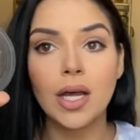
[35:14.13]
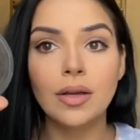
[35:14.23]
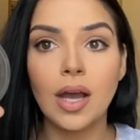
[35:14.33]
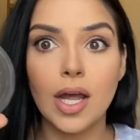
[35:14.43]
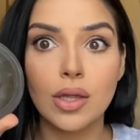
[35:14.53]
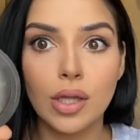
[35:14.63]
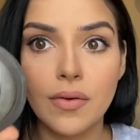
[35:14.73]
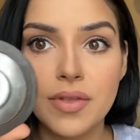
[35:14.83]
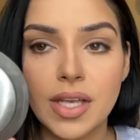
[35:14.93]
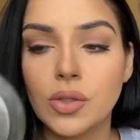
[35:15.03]
I
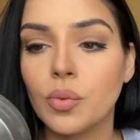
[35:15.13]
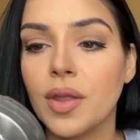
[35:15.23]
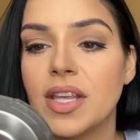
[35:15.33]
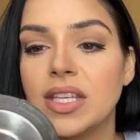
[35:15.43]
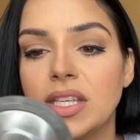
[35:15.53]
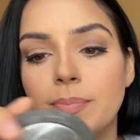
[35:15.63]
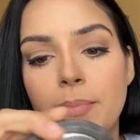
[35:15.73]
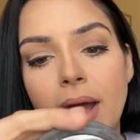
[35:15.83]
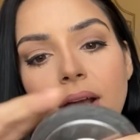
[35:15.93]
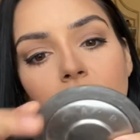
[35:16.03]
love this one. This is
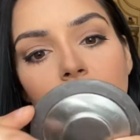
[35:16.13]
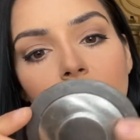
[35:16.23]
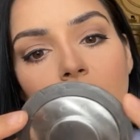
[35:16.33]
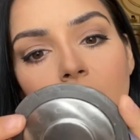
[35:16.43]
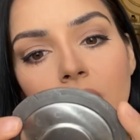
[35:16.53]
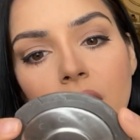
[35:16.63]
Becca